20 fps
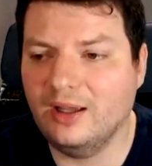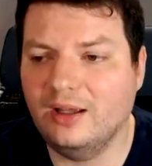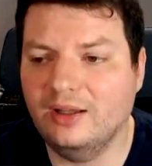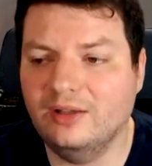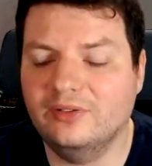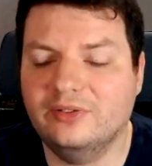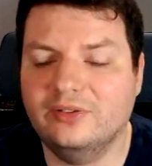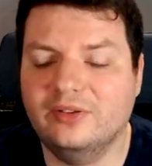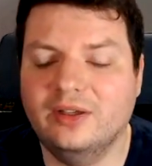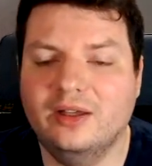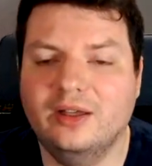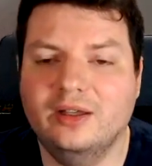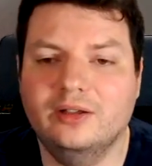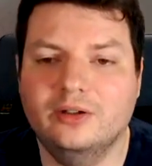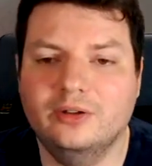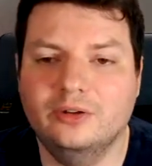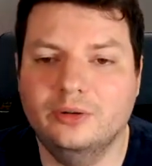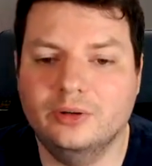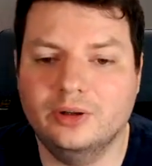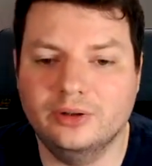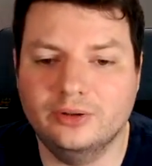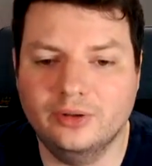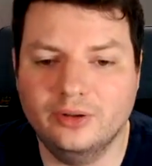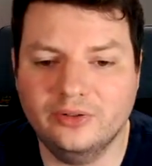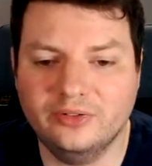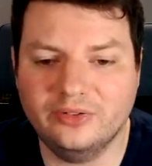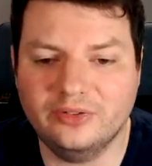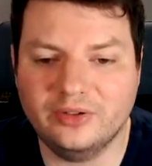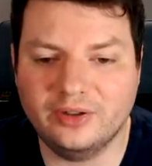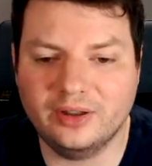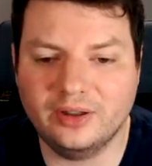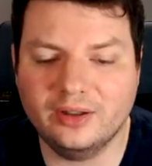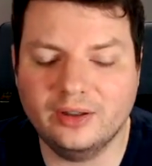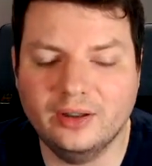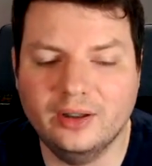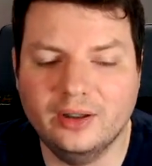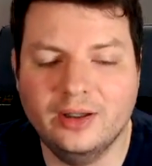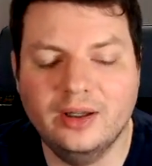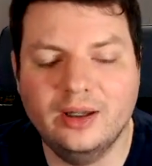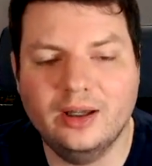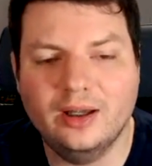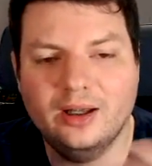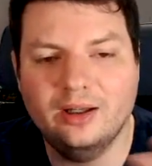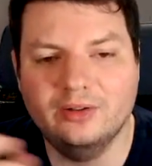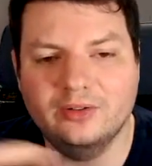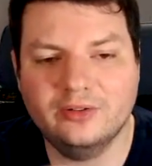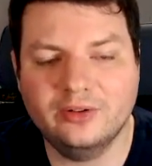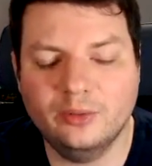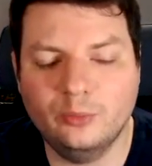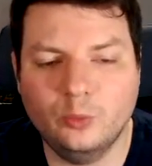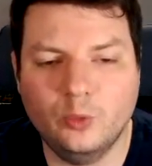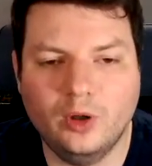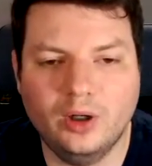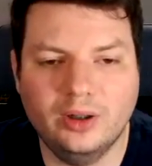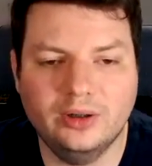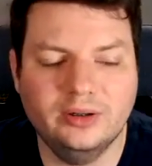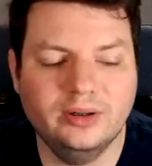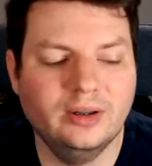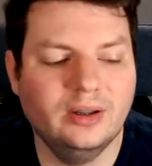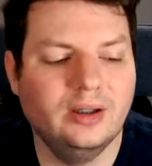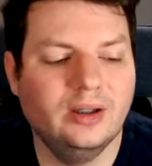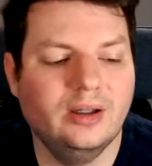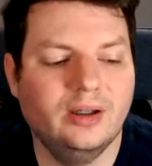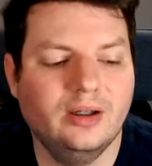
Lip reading: and said you are not sick, and someone